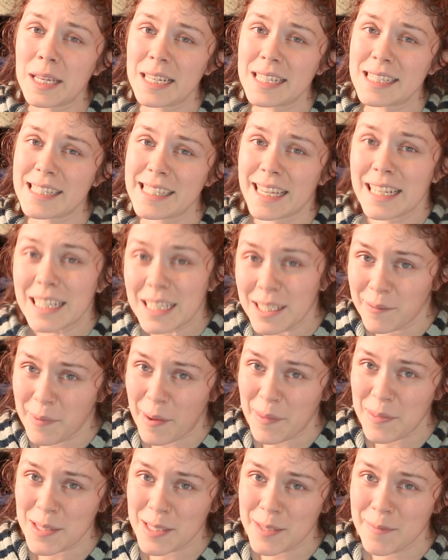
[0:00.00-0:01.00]
excited
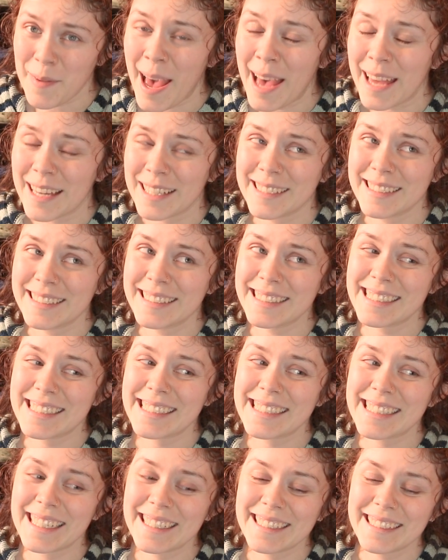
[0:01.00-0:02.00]
about this pattern,
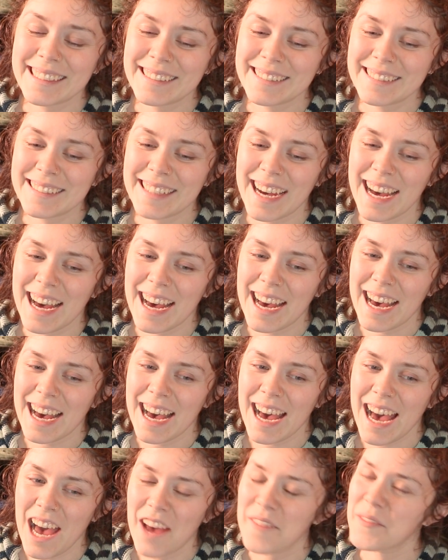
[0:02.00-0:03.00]
so
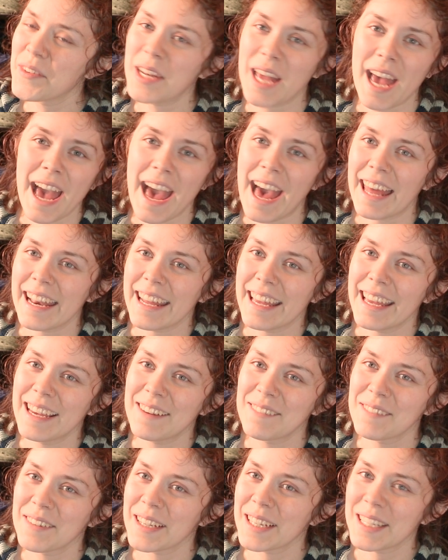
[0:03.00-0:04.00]
I'm gonna add
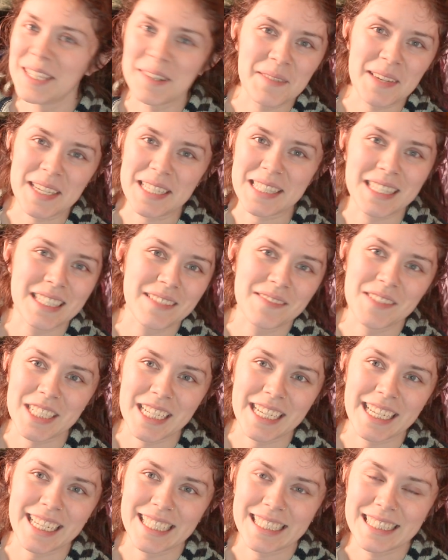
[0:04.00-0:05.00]
it. We're gonna make some
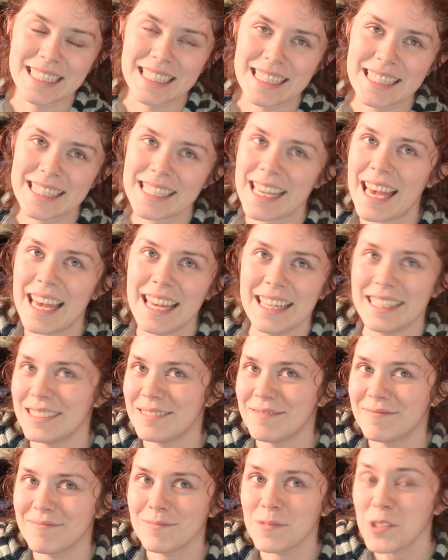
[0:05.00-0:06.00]
chickens
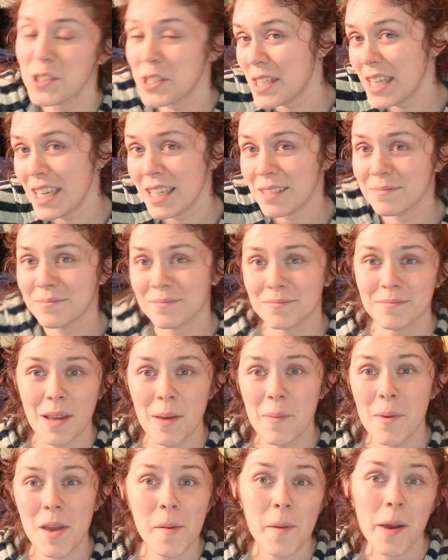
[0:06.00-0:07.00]
and we'll see.
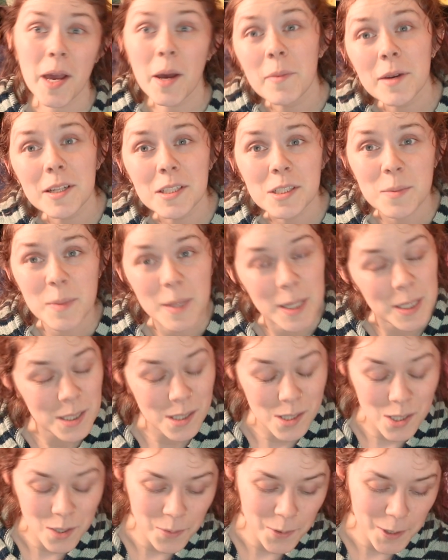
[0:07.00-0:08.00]
Maybe I make a bunch because
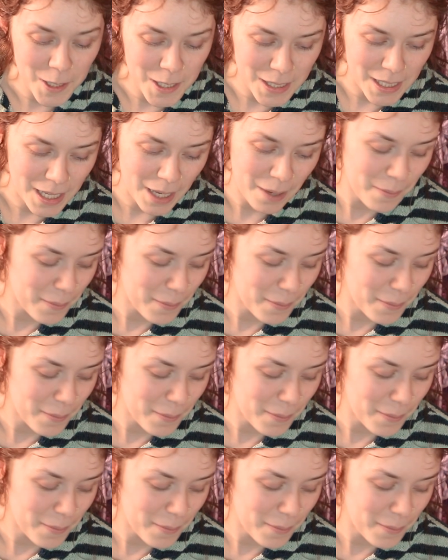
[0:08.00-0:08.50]
it's super easy,